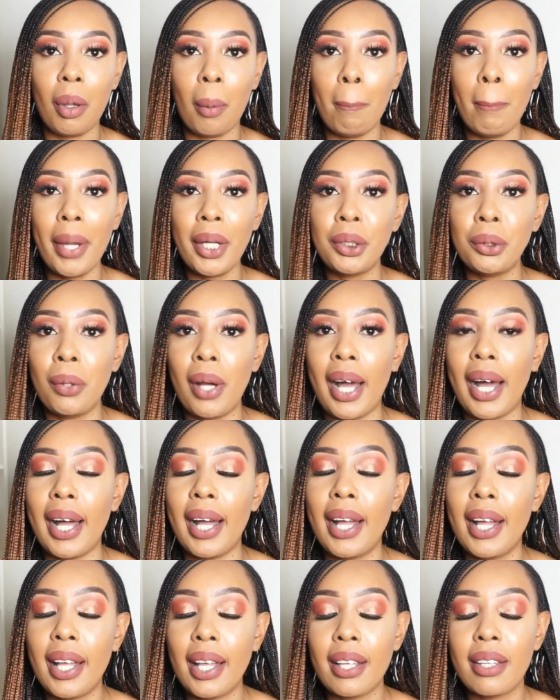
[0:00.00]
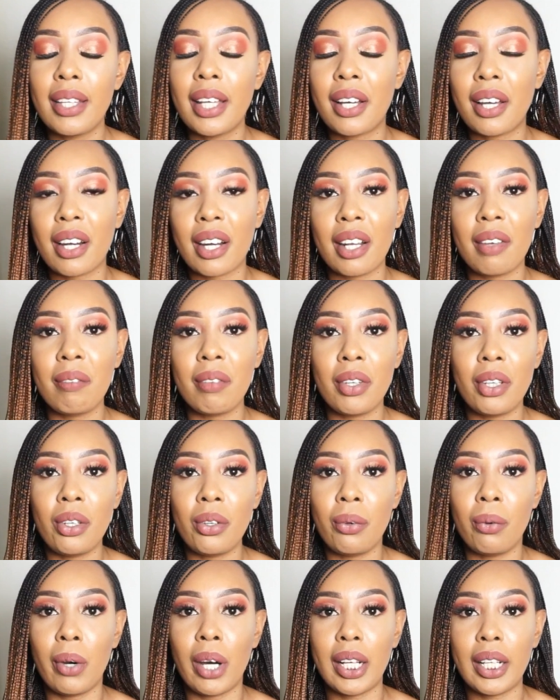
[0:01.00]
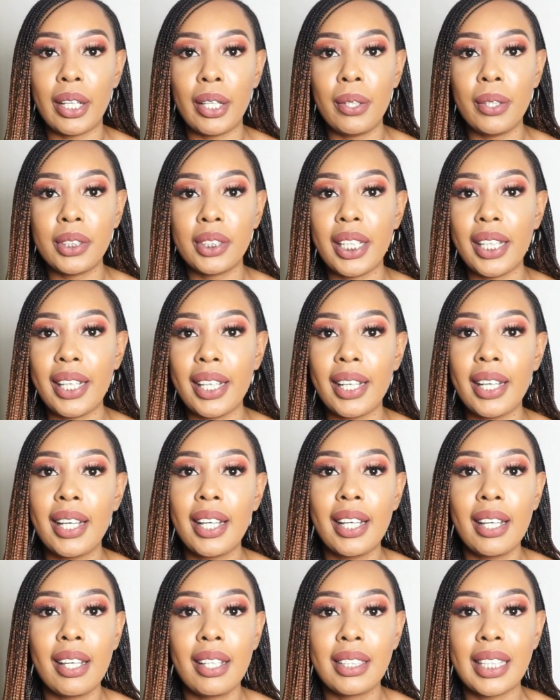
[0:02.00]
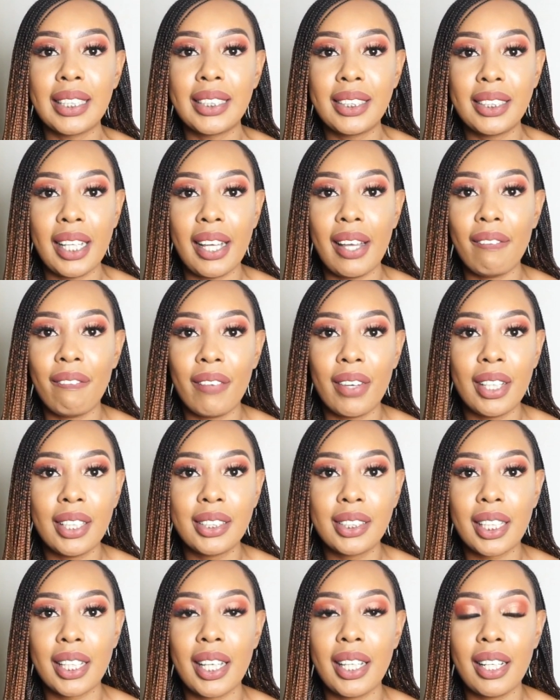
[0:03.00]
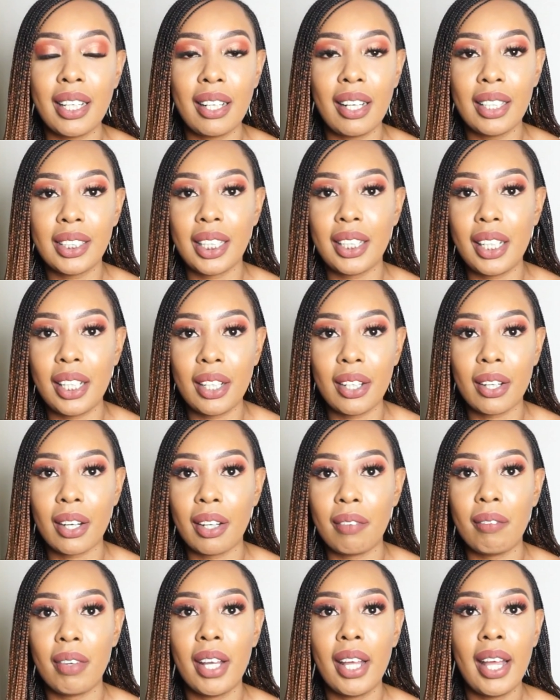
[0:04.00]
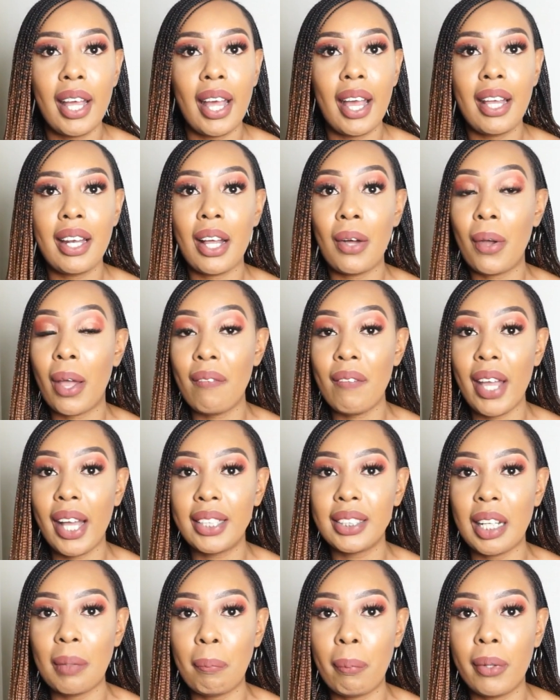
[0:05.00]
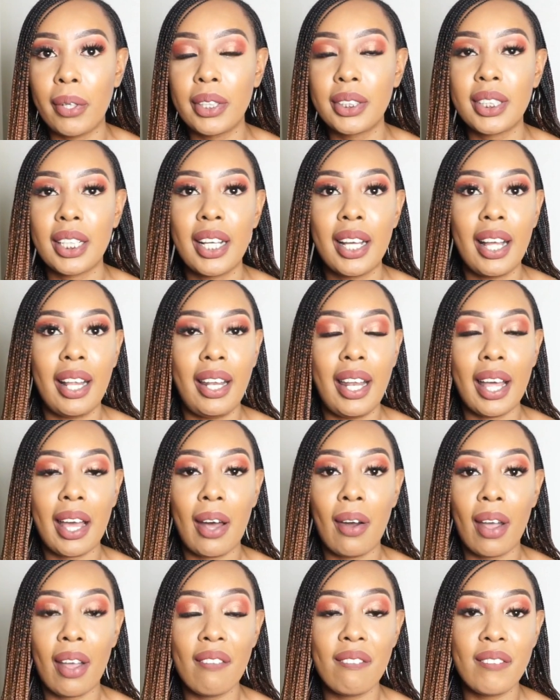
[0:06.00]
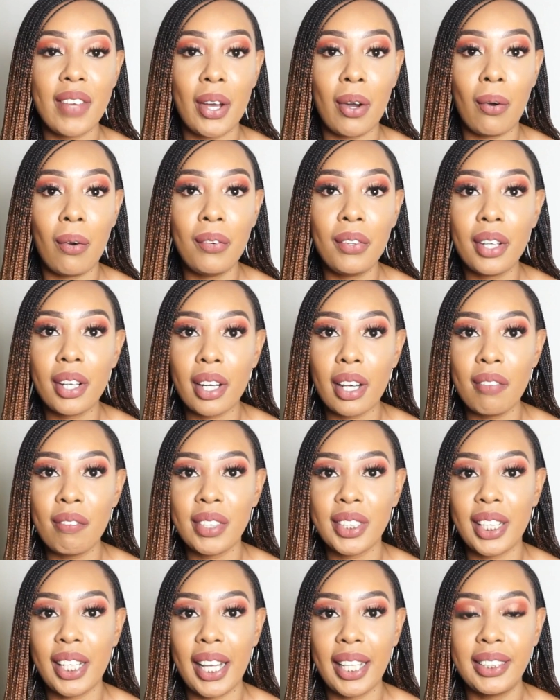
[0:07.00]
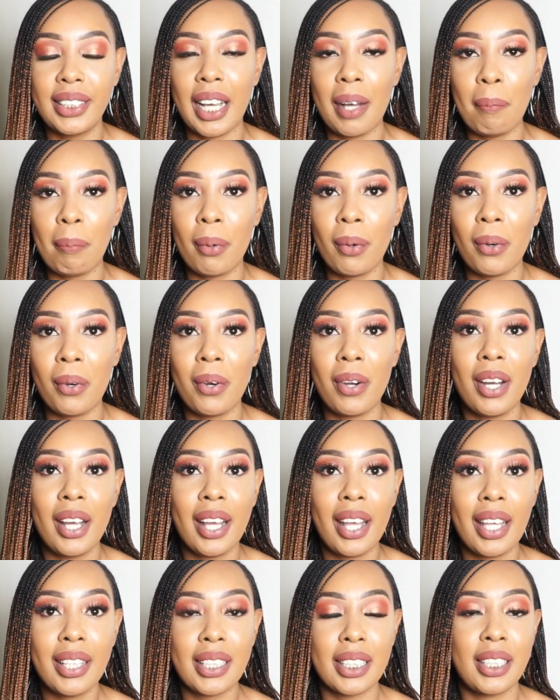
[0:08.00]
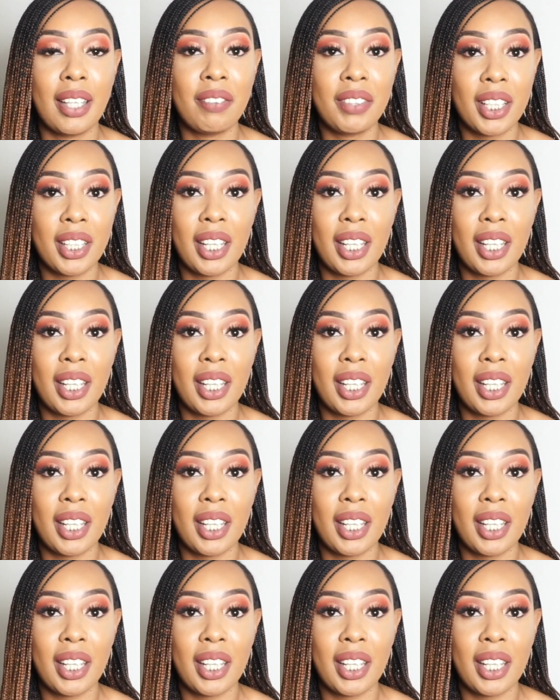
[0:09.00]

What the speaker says: Make sure the cream you are using is a safe skin lightening cream. And I'll give you examples, like I'll give my own cream as an example. It's a safe